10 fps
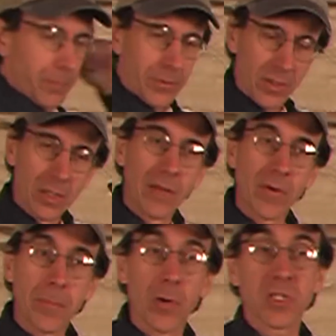the
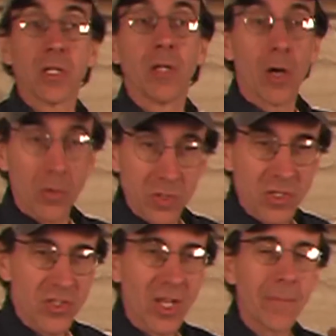delivery person, knows
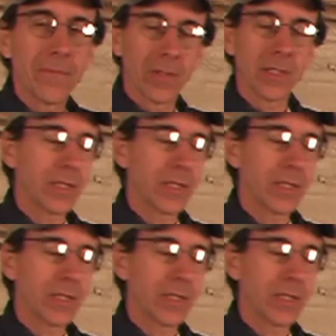to stop filling the